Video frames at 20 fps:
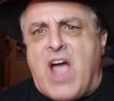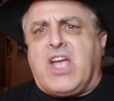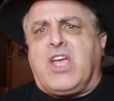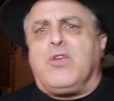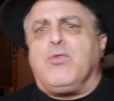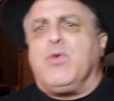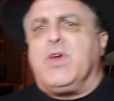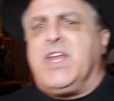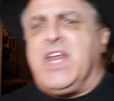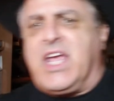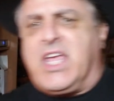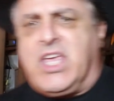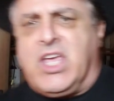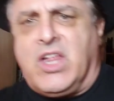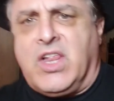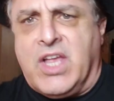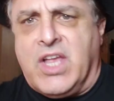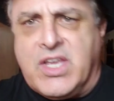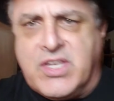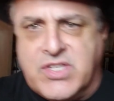
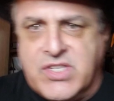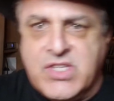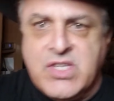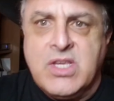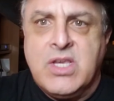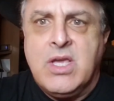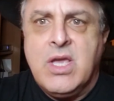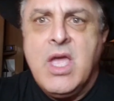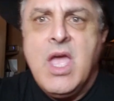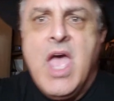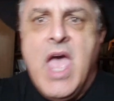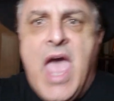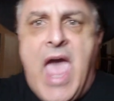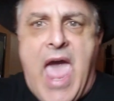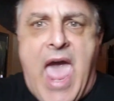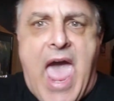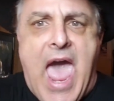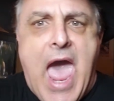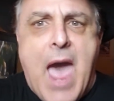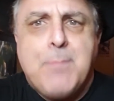Ridiculous.
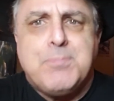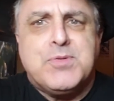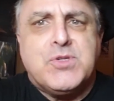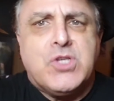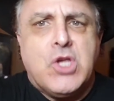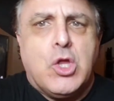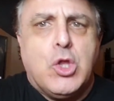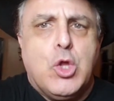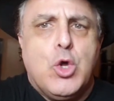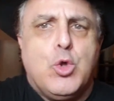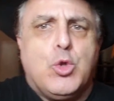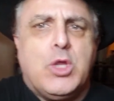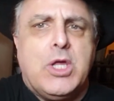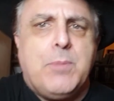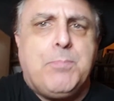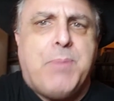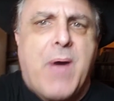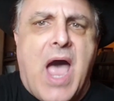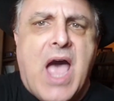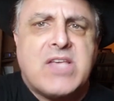
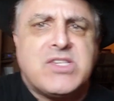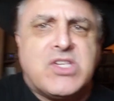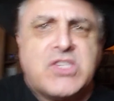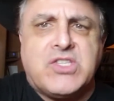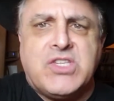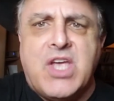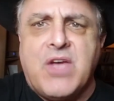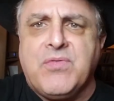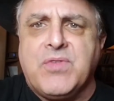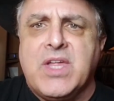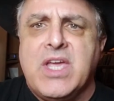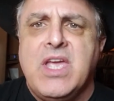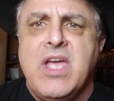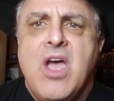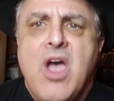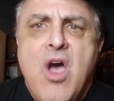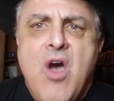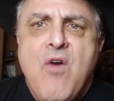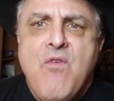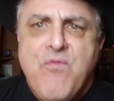Absolutely,
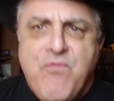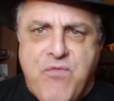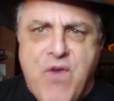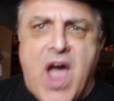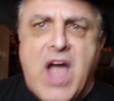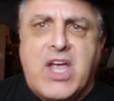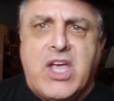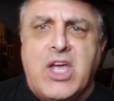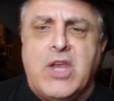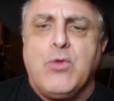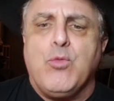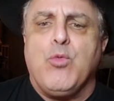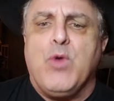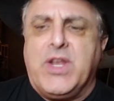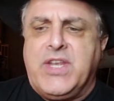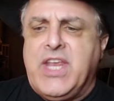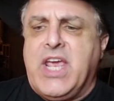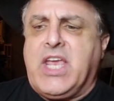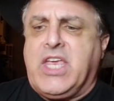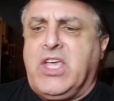positively fucking
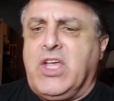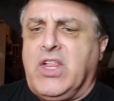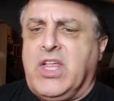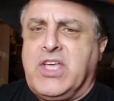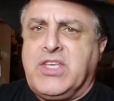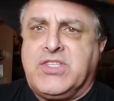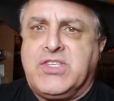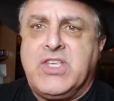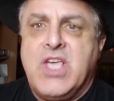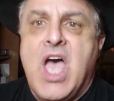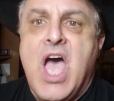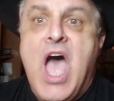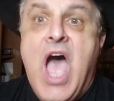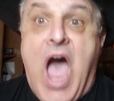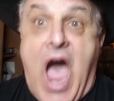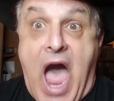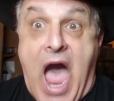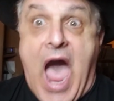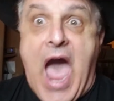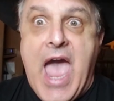ridiculous.
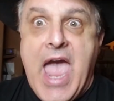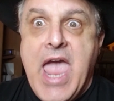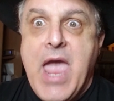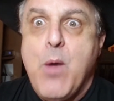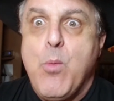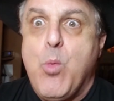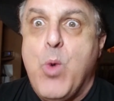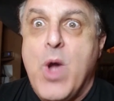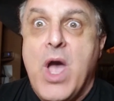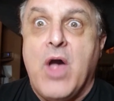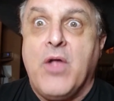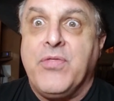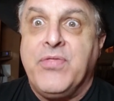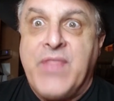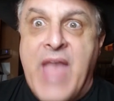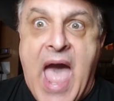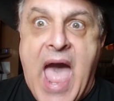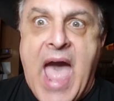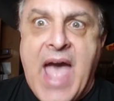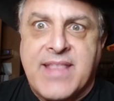I will
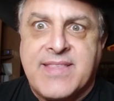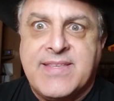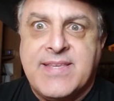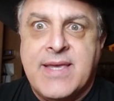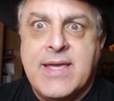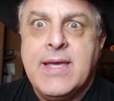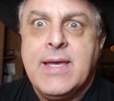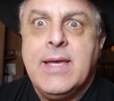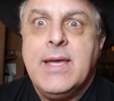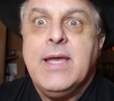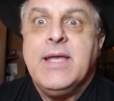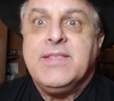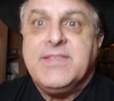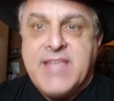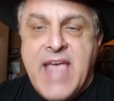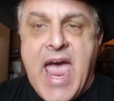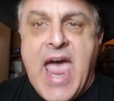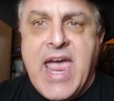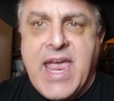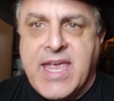not
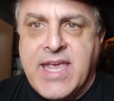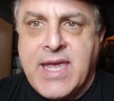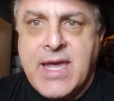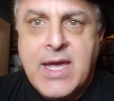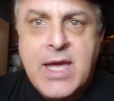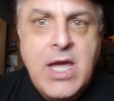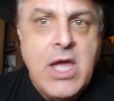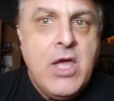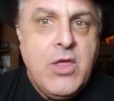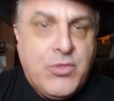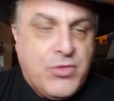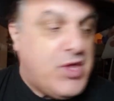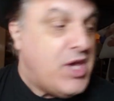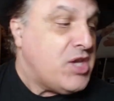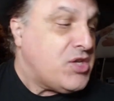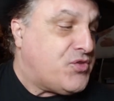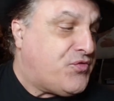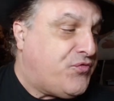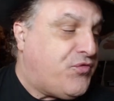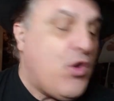take
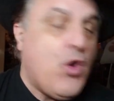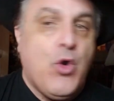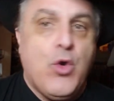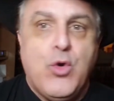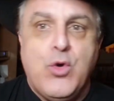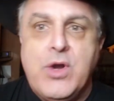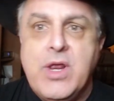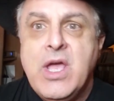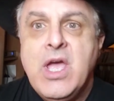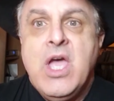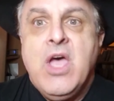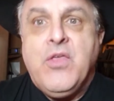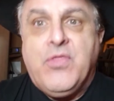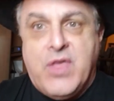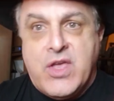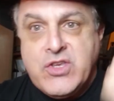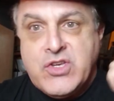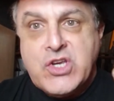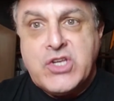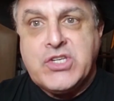this food
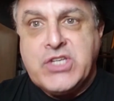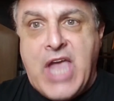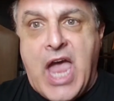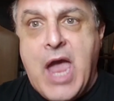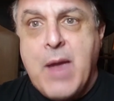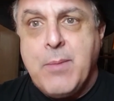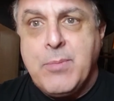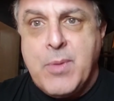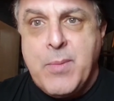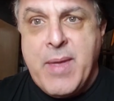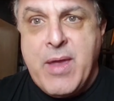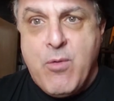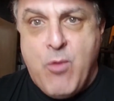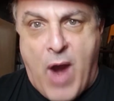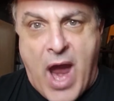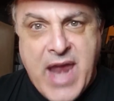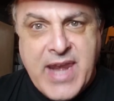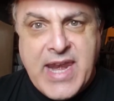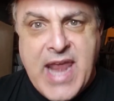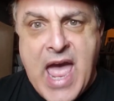that just came to me
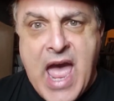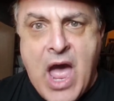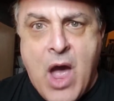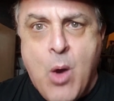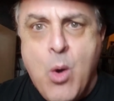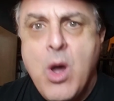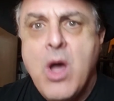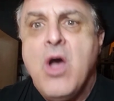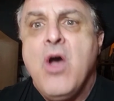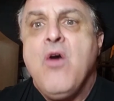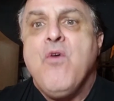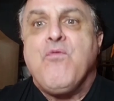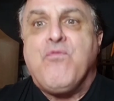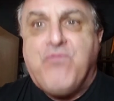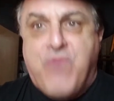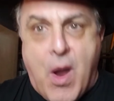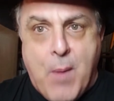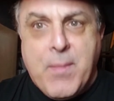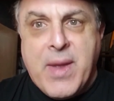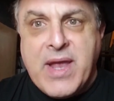right now
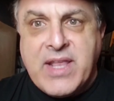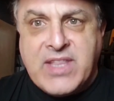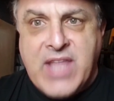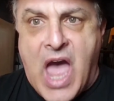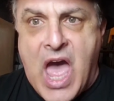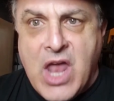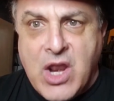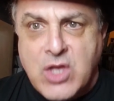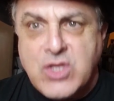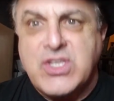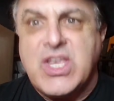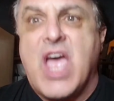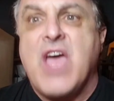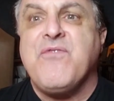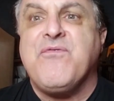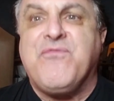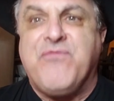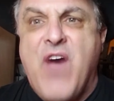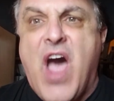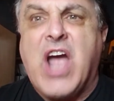from McDonald's
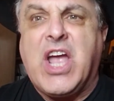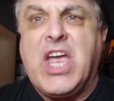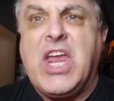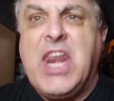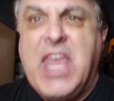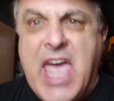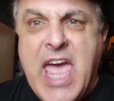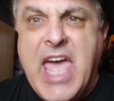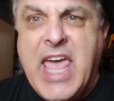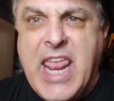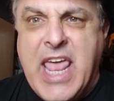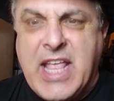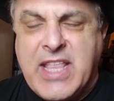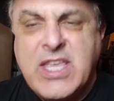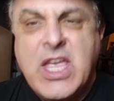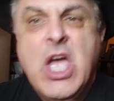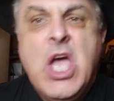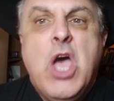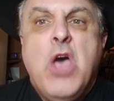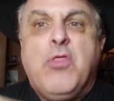and fucking eat
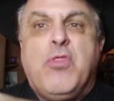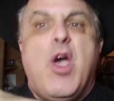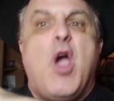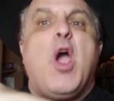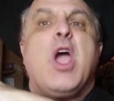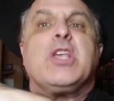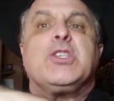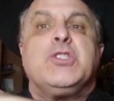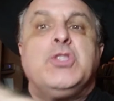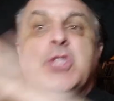it. There is